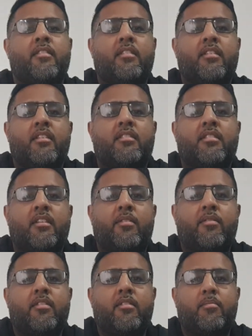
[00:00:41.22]
Yeah,
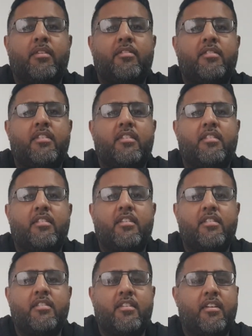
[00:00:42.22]
Assalamu alaikum brothers and
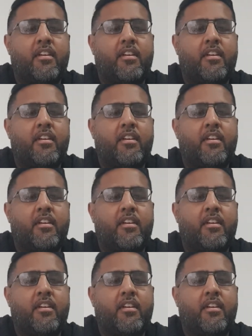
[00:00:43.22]
sisters.